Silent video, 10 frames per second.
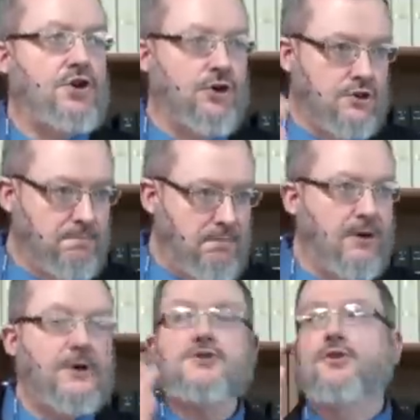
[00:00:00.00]
Your
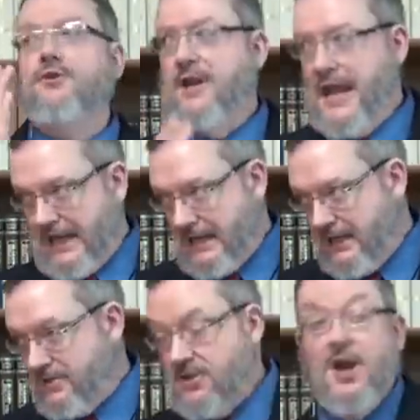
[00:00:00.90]
spiritual
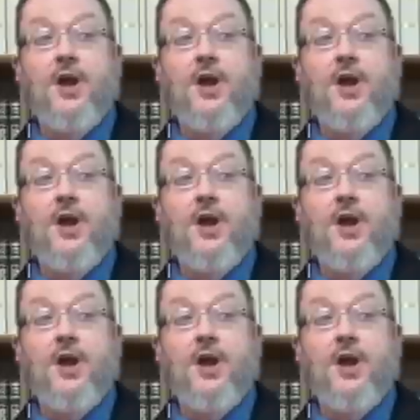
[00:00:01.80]
nakedness,